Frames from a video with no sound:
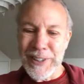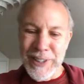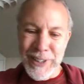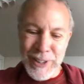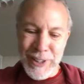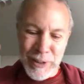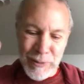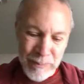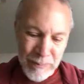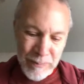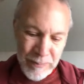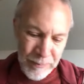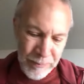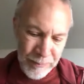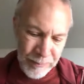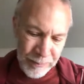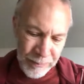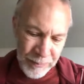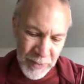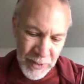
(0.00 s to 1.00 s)
I
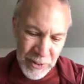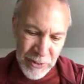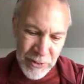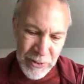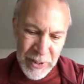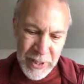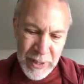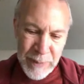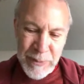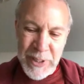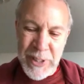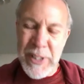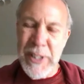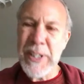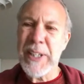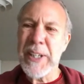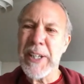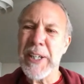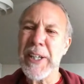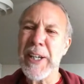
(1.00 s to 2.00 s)
mean,
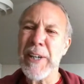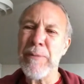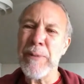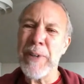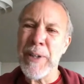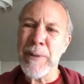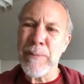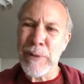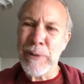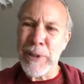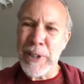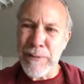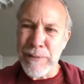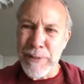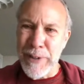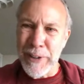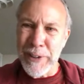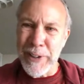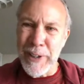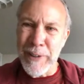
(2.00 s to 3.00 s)
he gave me a brief
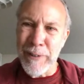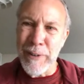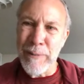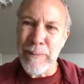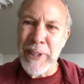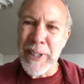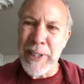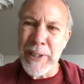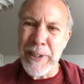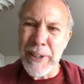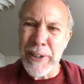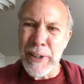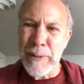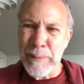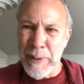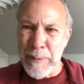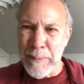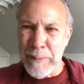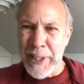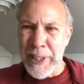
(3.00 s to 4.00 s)
that they were going to
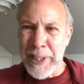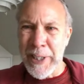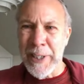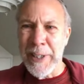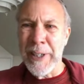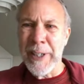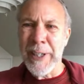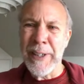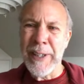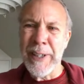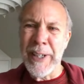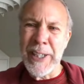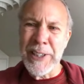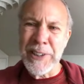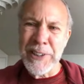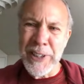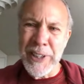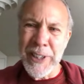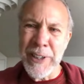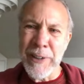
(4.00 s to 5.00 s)
be mean and
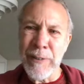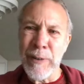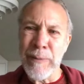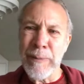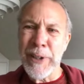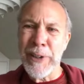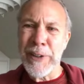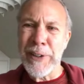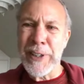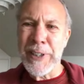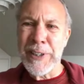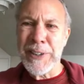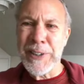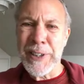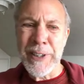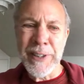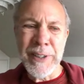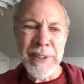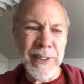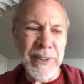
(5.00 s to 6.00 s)
nasty and rebellious
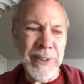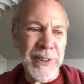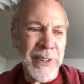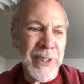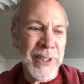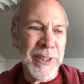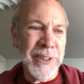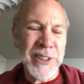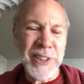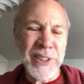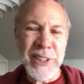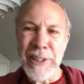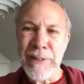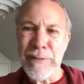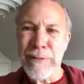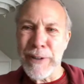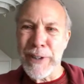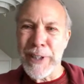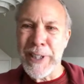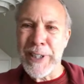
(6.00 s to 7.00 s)
and
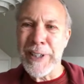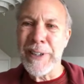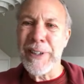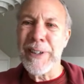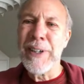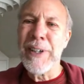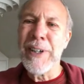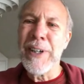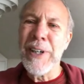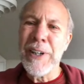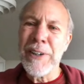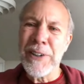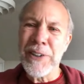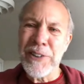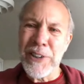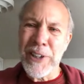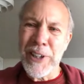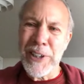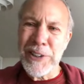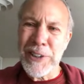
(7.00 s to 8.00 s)
unsavory and
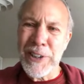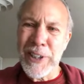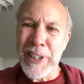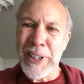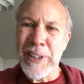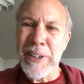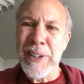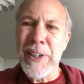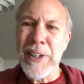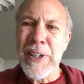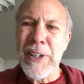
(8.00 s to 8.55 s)
disgusting,